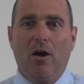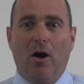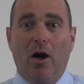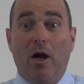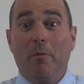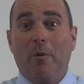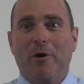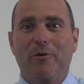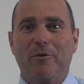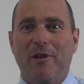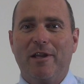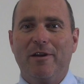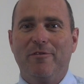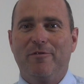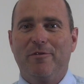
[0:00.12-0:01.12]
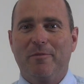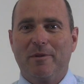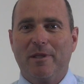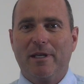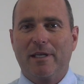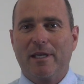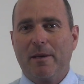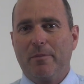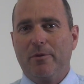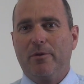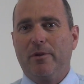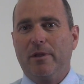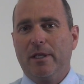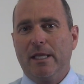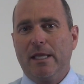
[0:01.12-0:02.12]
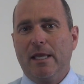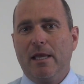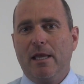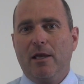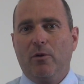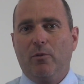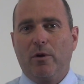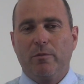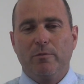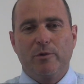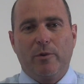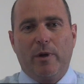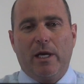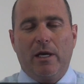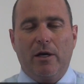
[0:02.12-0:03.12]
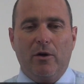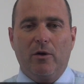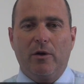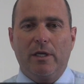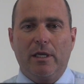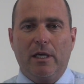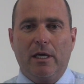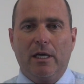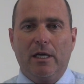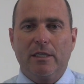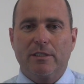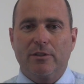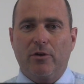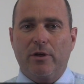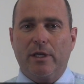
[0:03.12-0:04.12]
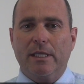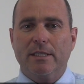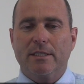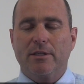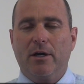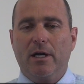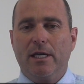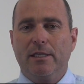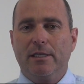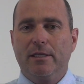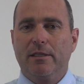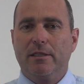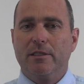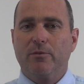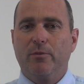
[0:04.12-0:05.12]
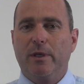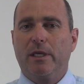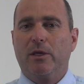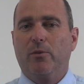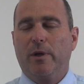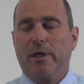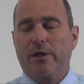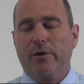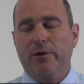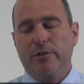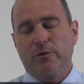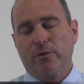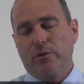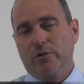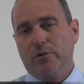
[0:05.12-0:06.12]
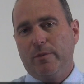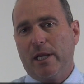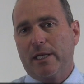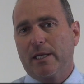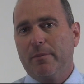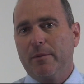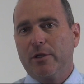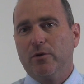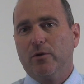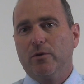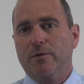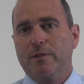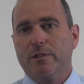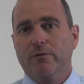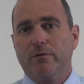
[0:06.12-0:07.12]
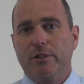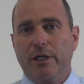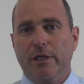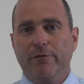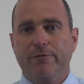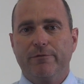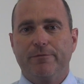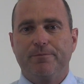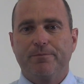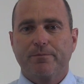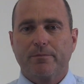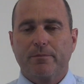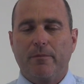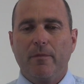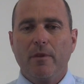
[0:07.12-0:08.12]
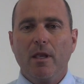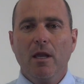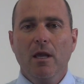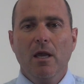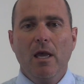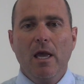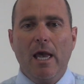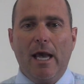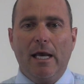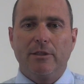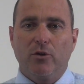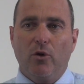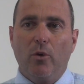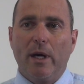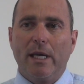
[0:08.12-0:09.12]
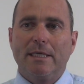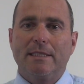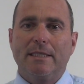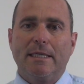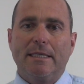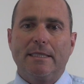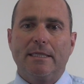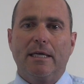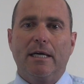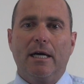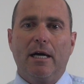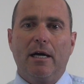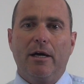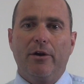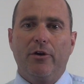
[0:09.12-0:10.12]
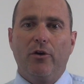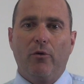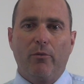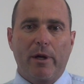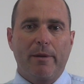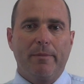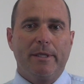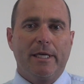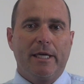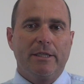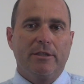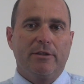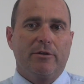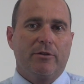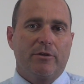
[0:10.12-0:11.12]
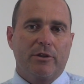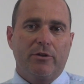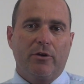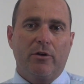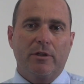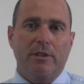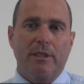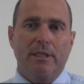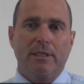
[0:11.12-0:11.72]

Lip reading: Hi, I'm Michael Glennon from Glennon Capital. Welcome to our Stock Insight. This week we're going to talk to you about a company called Silver Chef. As always, these are not recommendations on stocks.